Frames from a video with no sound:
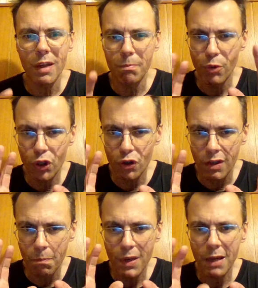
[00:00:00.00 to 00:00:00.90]
they push
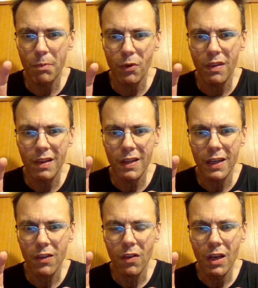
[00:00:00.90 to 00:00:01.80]
the people
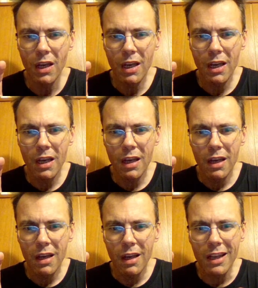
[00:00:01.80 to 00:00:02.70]
that
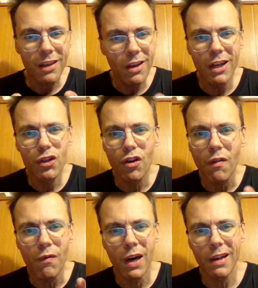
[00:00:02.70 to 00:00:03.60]
engaged
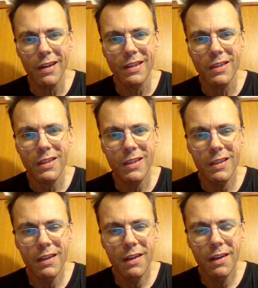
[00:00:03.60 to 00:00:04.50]
in violence
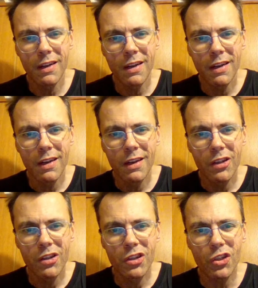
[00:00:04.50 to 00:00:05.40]

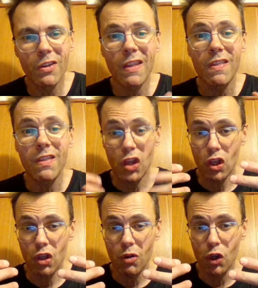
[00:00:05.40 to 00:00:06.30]
so that
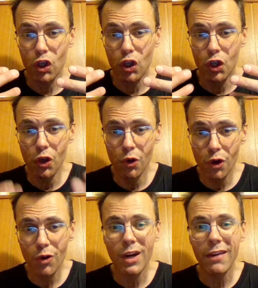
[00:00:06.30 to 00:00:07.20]

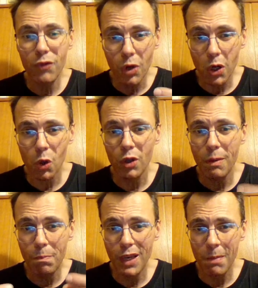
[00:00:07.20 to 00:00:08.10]
you who have to recall
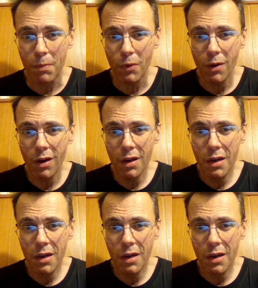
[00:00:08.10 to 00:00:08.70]
the people